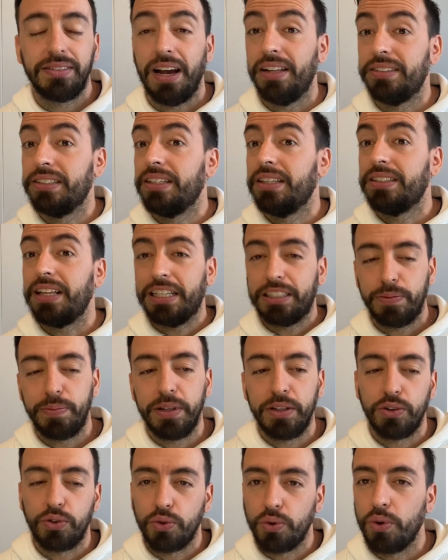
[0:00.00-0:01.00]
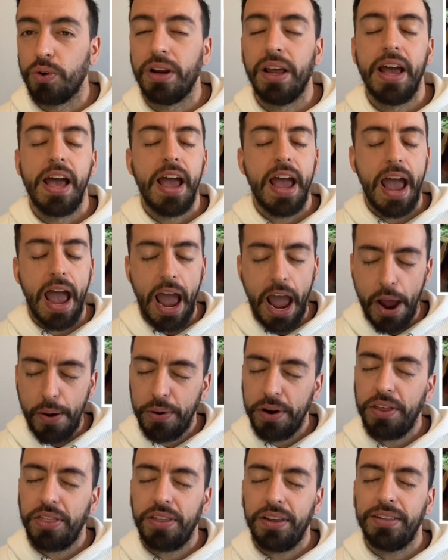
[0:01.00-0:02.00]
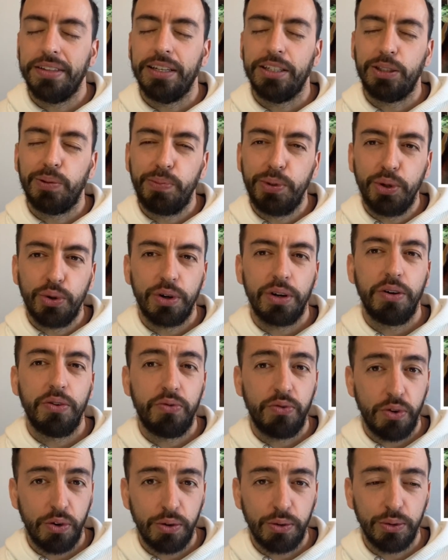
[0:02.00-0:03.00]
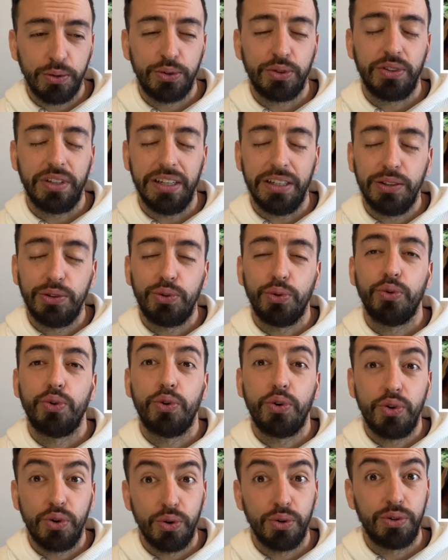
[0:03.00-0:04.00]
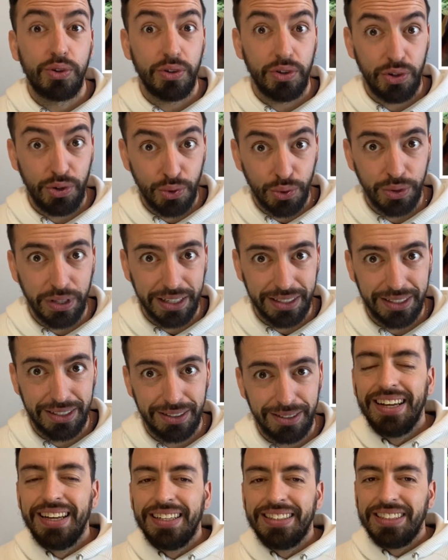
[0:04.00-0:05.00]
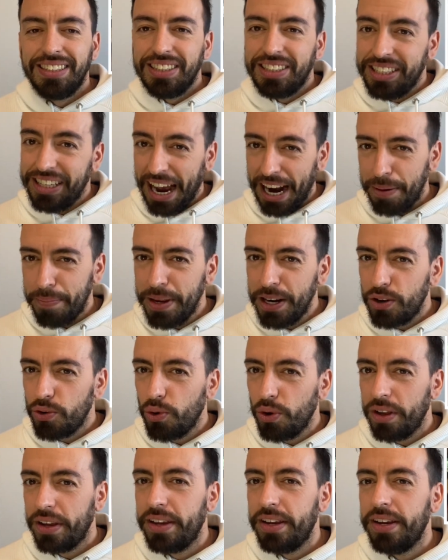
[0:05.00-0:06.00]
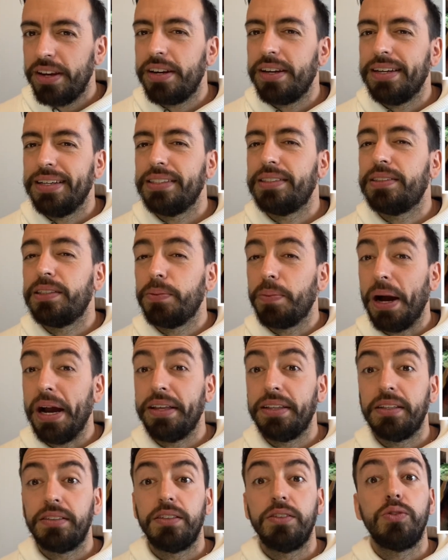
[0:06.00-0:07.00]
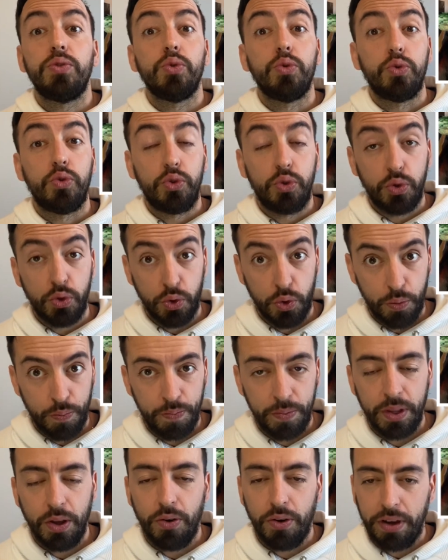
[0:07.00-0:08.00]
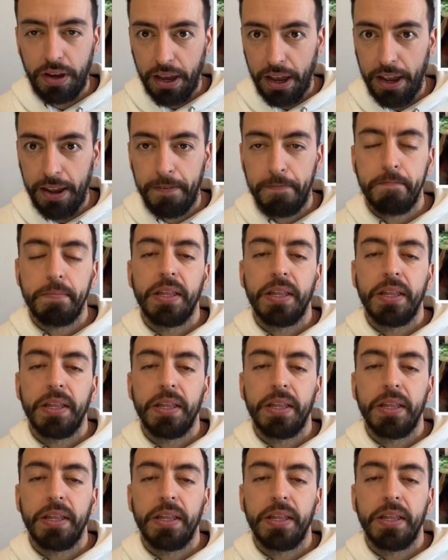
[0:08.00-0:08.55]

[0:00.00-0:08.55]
and the detachment rule, everything is purely focused into Kroot units. The army rule here is divided into two, okay?